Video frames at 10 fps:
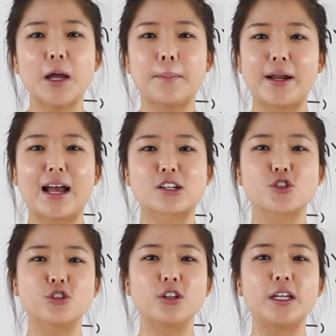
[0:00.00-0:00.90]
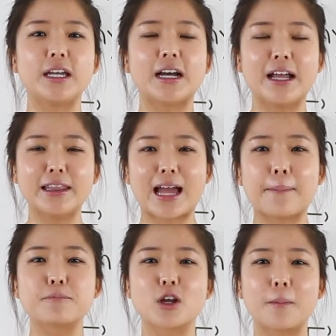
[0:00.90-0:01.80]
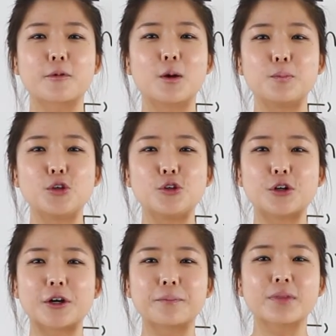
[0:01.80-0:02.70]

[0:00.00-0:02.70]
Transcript: but actually a laptop computer.